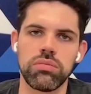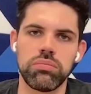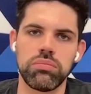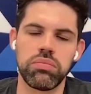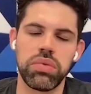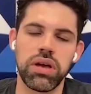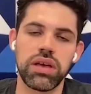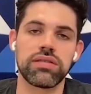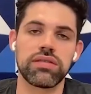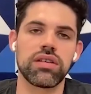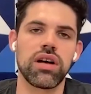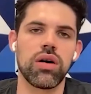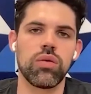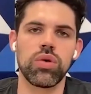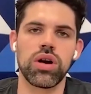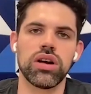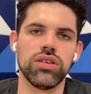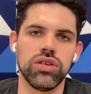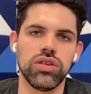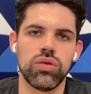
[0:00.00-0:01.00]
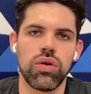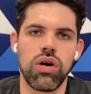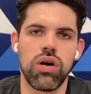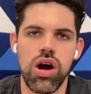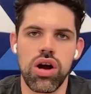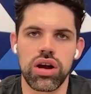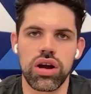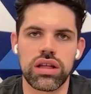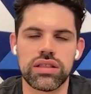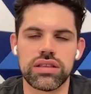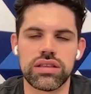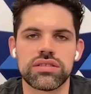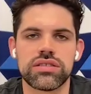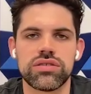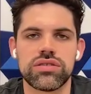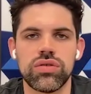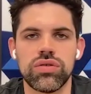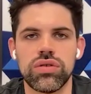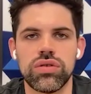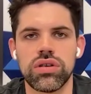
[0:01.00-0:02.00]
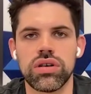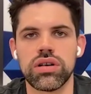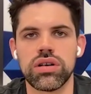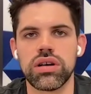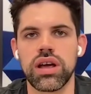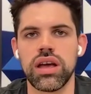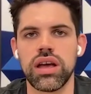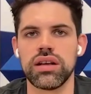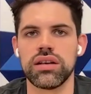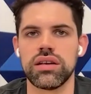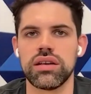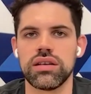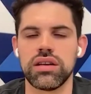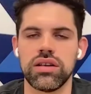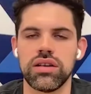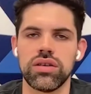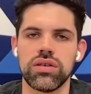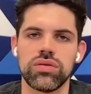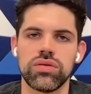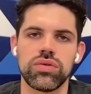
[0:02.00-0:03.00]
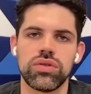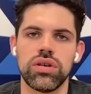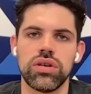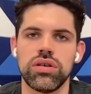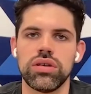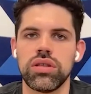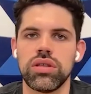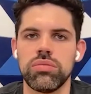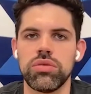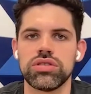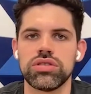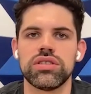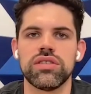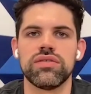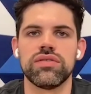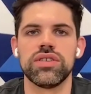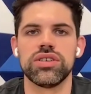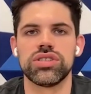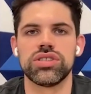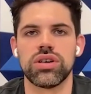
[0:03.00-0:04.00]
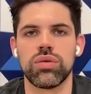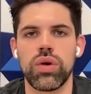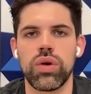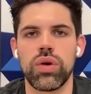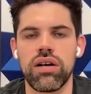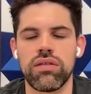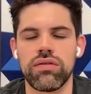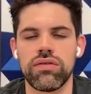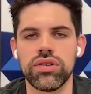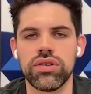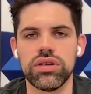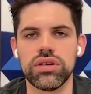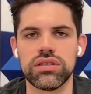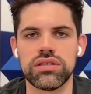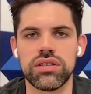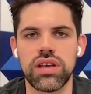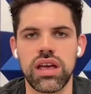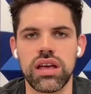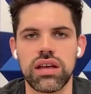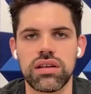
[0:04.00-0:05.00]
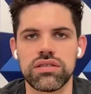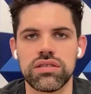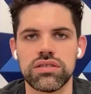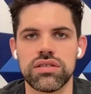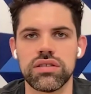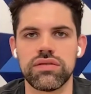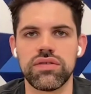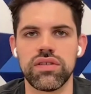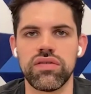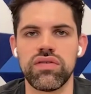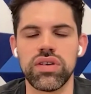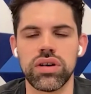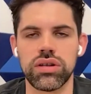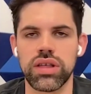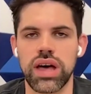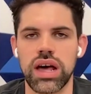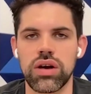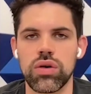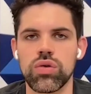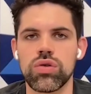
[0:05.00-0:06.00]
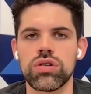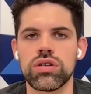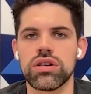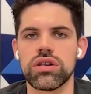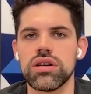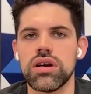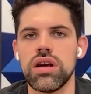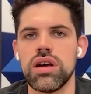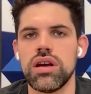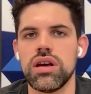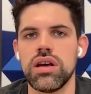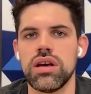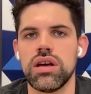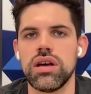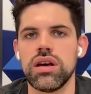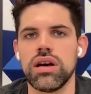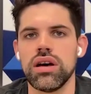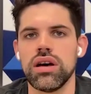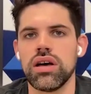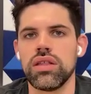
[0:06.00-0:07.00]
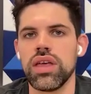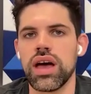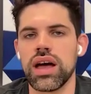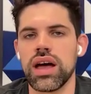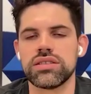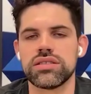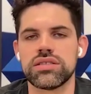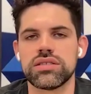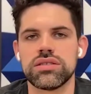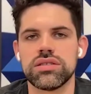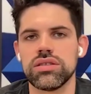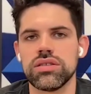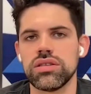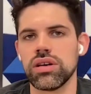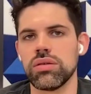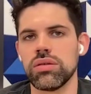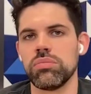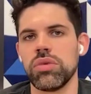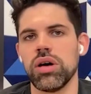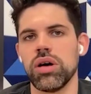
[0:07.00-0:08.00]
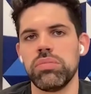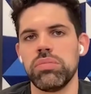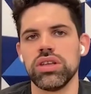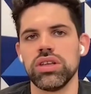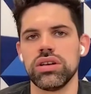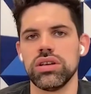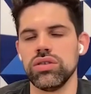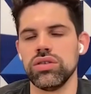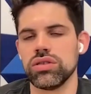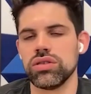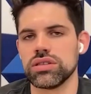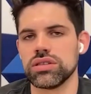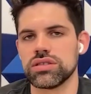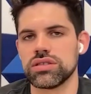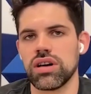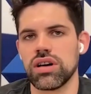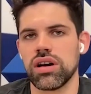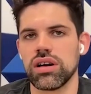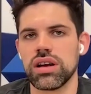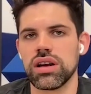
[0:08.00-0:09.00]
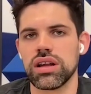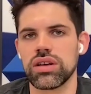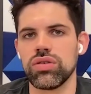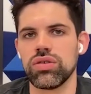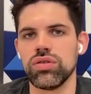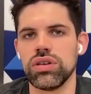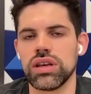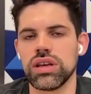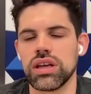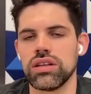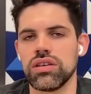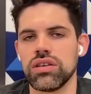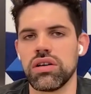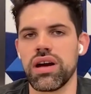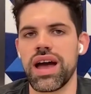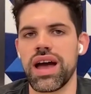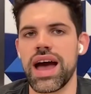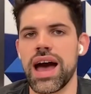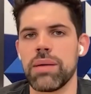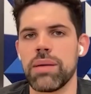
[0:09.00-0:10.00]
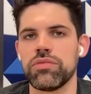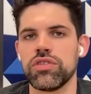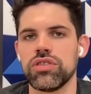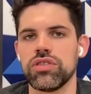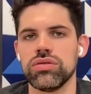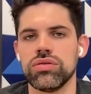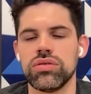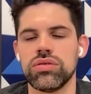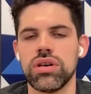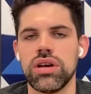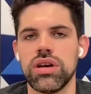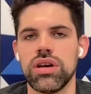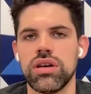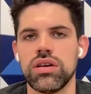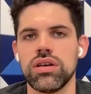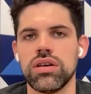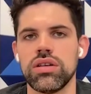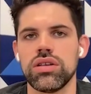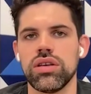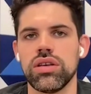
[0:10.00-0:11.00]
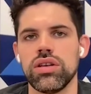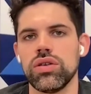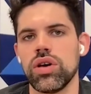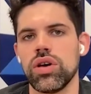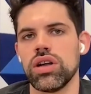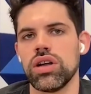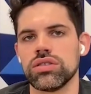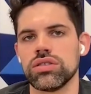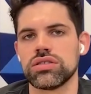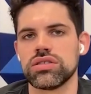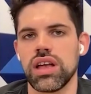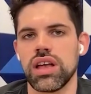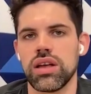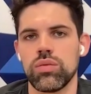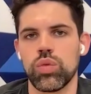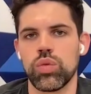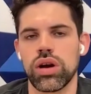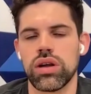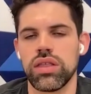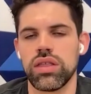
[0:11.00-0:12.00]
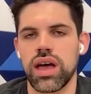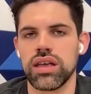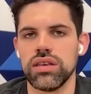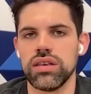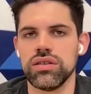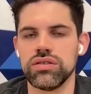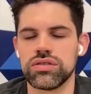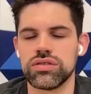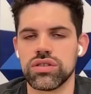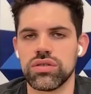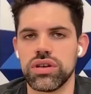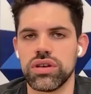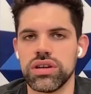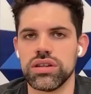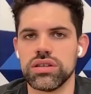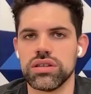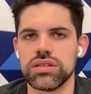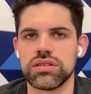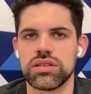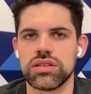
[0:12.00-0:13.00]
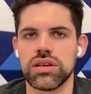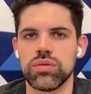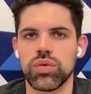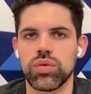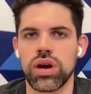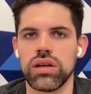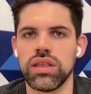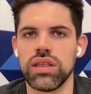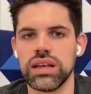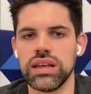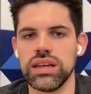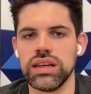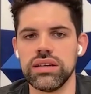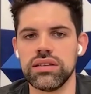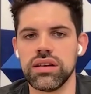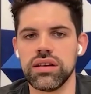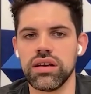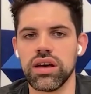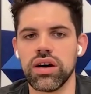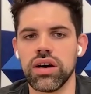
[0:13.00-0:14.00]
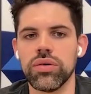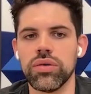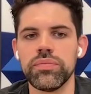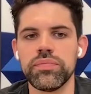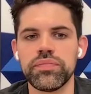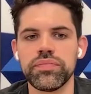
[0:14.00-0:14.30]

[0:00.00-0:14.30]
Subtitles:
based on where you are in the store and the most efficient route for you to take to fulfill that order. That's ability you can start including in your app to understand where that user is and where they need to go.